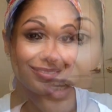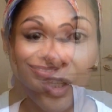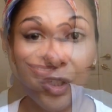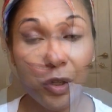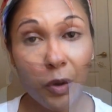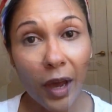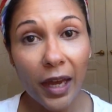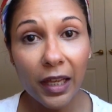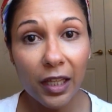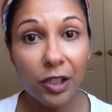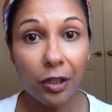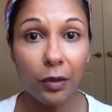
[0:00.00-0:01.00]
So I'll go ahead and
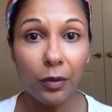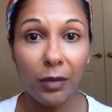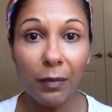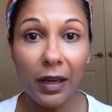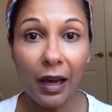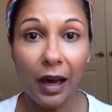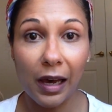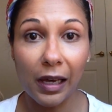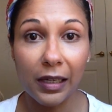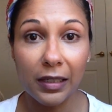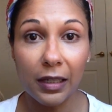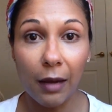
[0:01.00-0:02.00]
get started with my
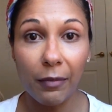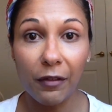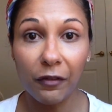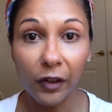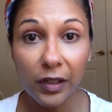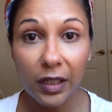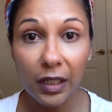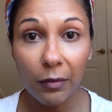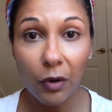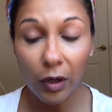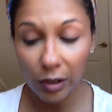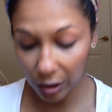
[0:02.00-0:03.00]
eyes. The first thing I'm
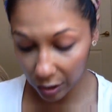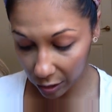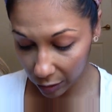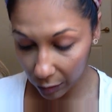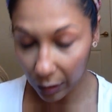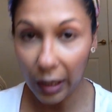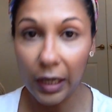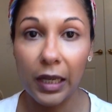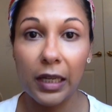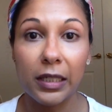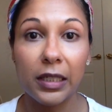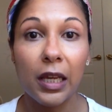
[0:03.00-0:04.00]
going to do
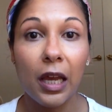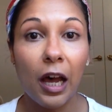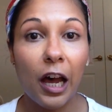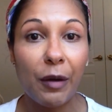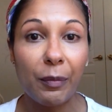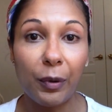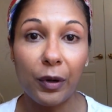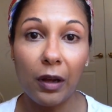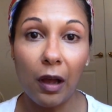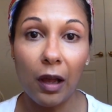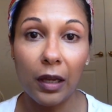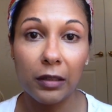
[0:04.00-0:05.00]
is put
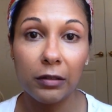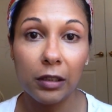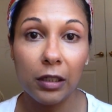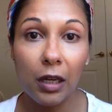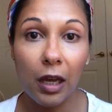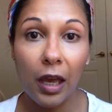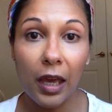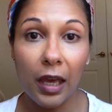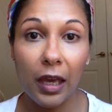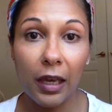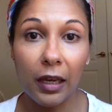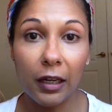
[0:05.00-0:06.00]
on
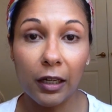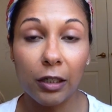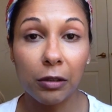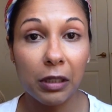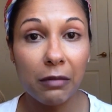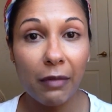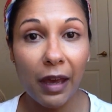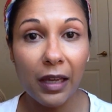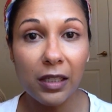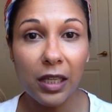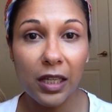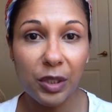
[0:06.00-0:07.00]
a cream
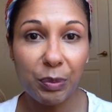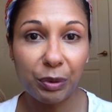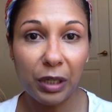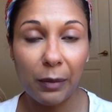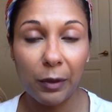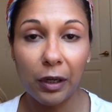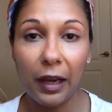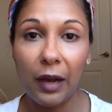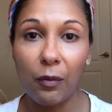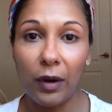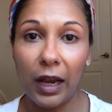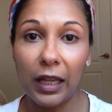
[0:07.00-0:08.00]
base as a primer,
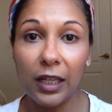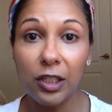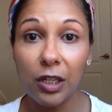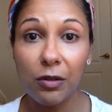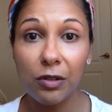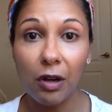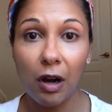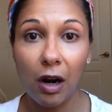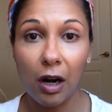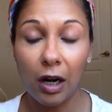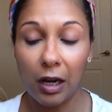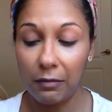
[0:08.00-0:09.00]
and what I like to use
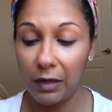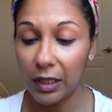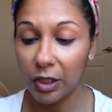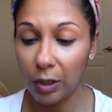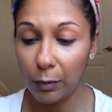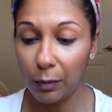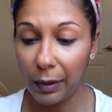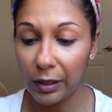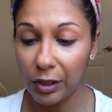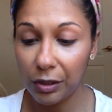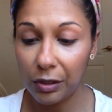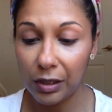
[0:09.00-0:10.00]
are NYX Jumbo
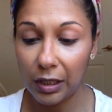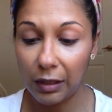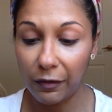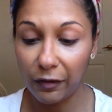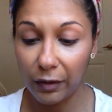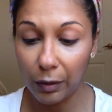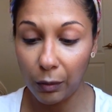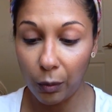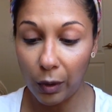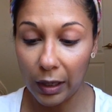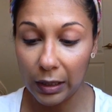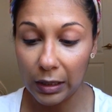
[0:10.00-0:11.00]
pencils, and the
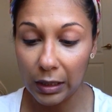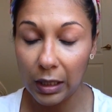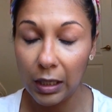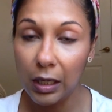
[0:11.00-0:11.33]
one